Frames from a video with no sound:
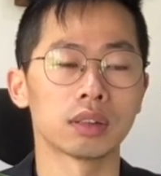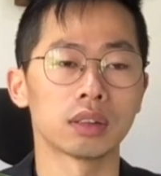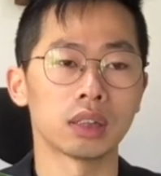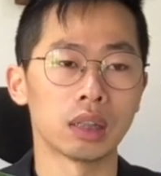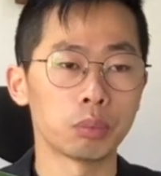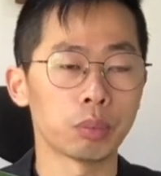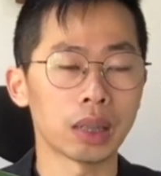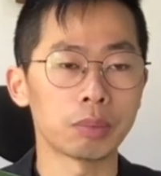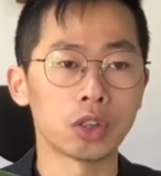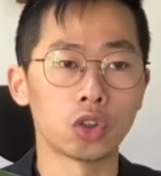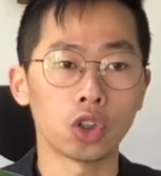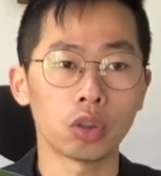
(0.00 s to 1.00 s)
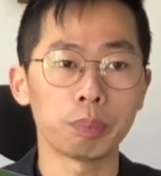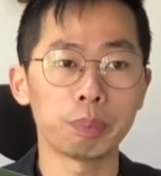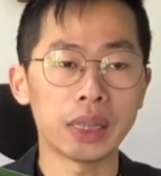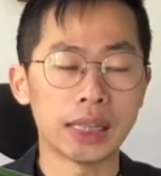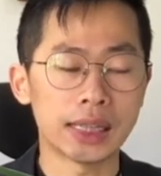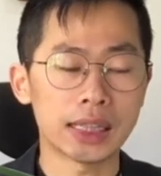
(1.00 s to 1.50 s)
They might be raw
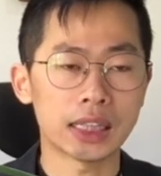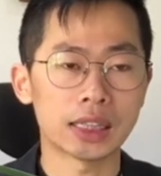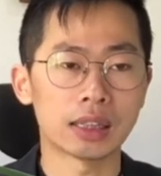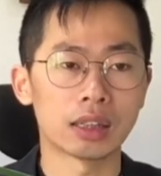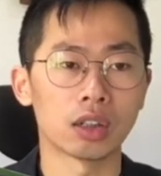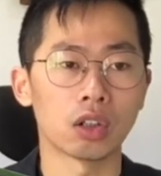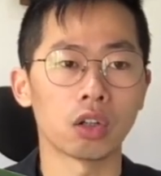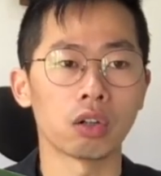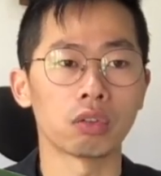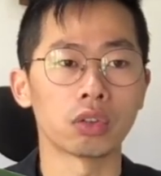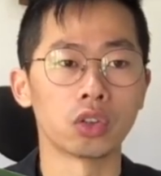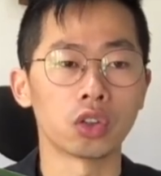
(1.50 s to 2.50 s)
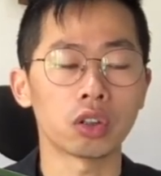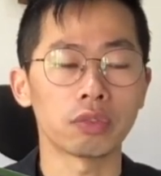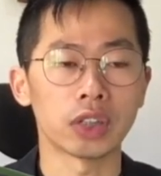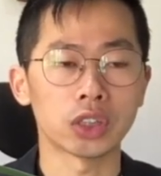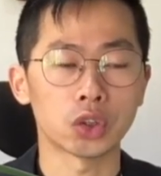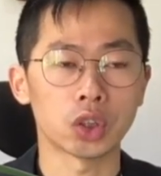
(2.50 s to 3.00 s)
meat or raw
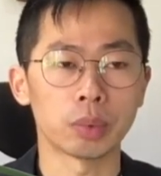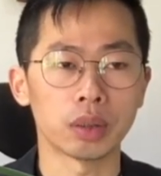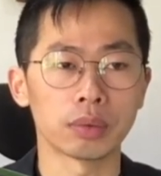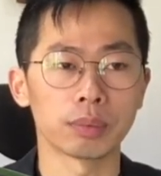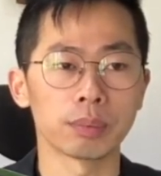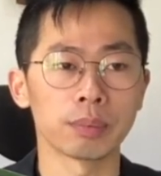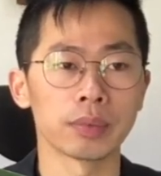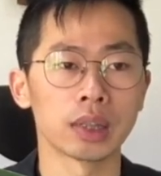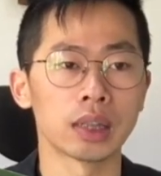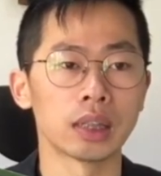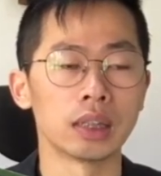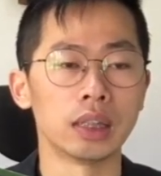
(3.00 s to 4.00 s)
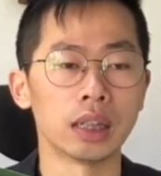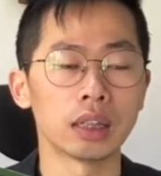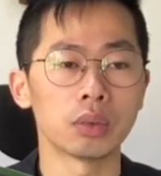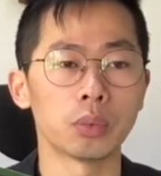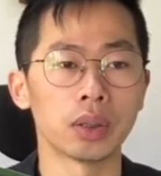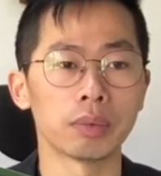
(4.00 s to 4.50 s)
vegetable. The other
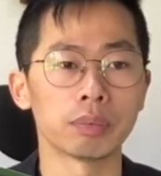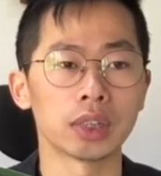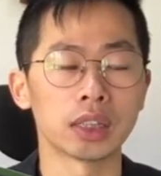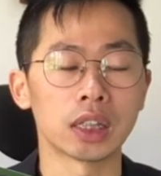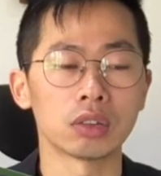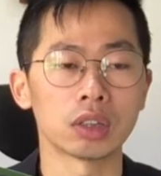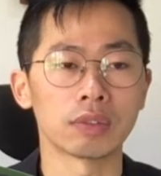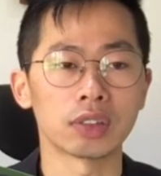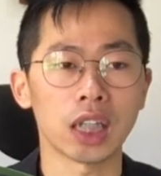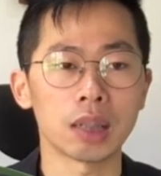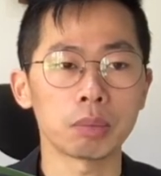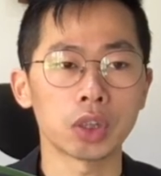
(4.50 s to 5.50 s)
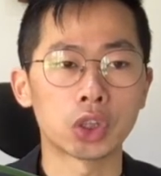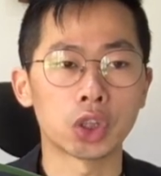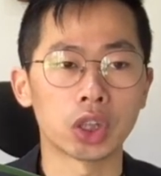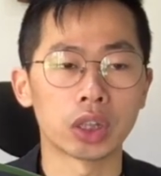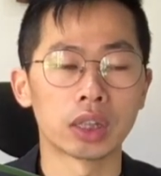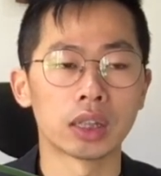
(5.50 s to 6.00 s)
one in terms of temperature
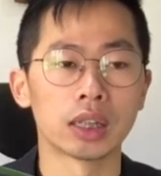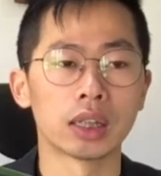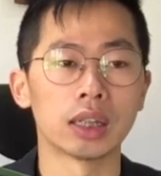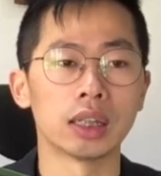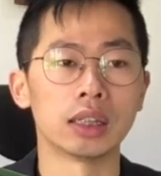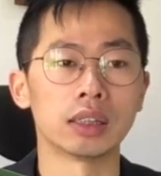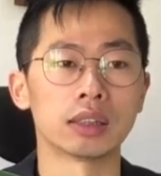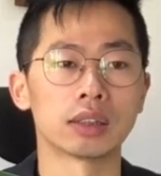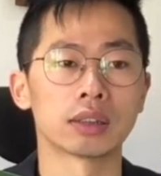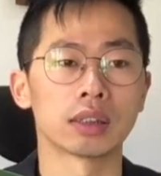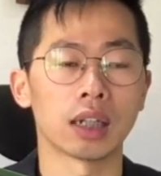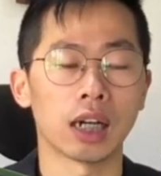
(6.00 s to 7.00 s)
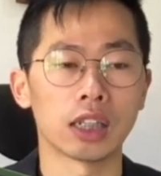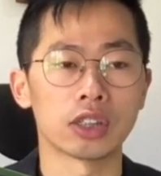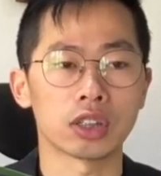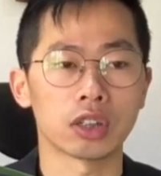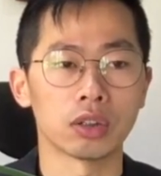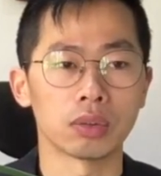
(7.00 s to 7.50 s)
is ice
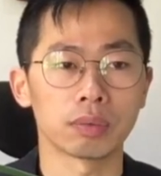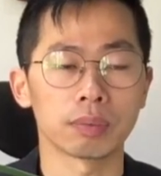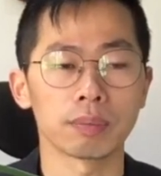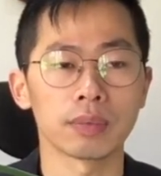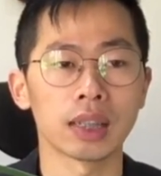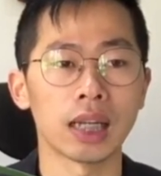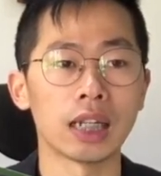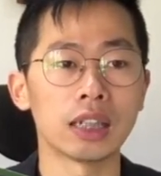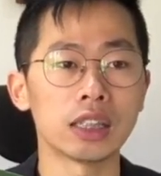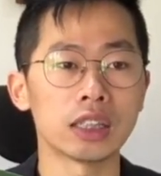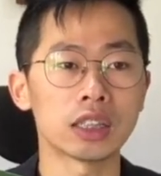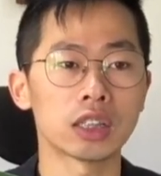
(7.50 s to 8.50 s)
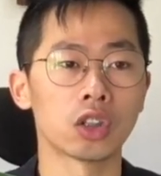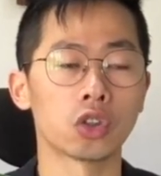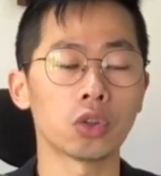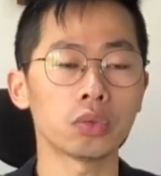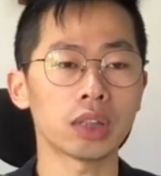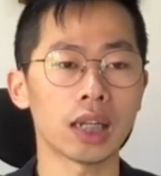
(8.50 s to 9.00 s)
cold. At least
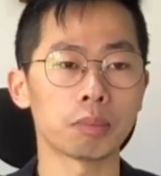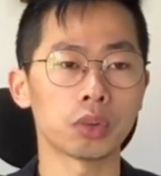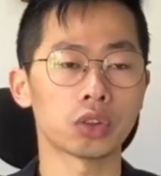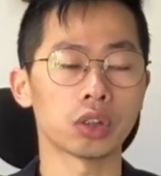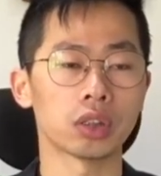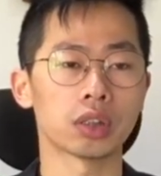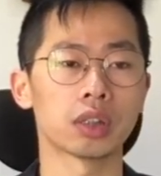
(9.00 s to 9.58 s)
room temperature.